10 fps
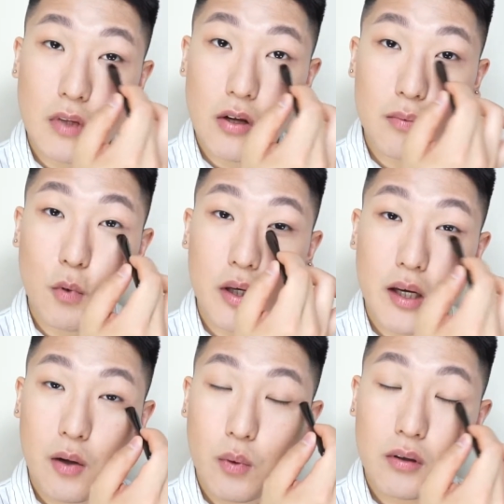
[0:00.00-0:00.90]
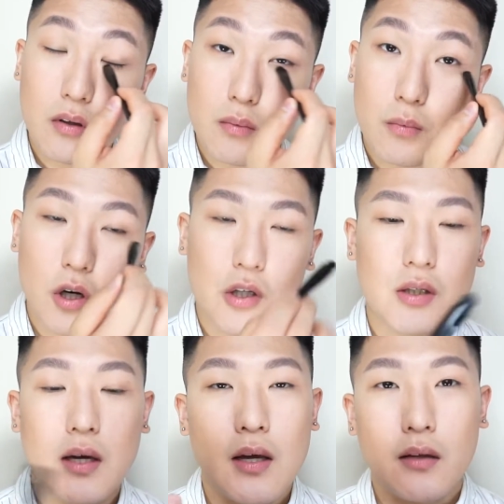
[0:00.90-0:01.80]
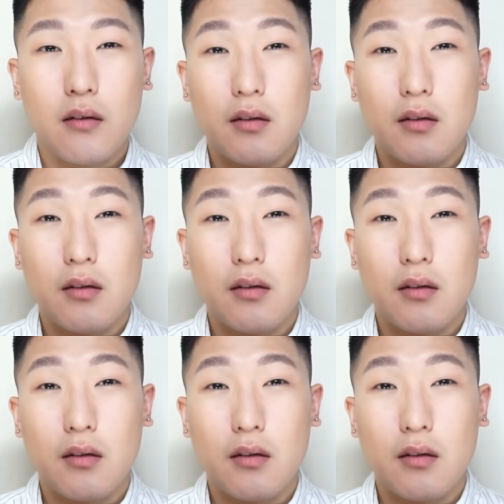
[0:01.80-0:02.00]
smoky eye with this brush. This